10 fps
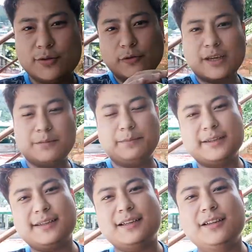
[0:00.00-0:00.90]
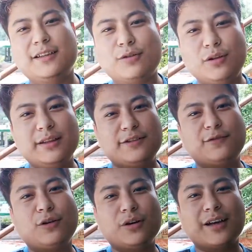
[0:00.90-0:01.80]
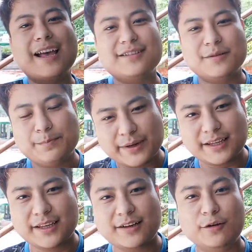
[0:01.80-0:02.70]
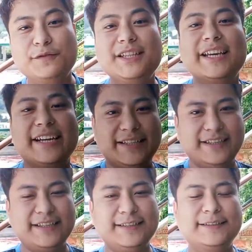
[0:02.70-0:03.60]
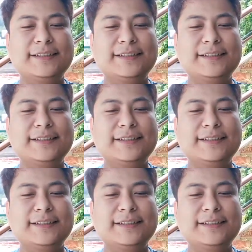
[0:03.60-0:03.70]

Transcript: So we can basically call this vlog as the beginning of the end.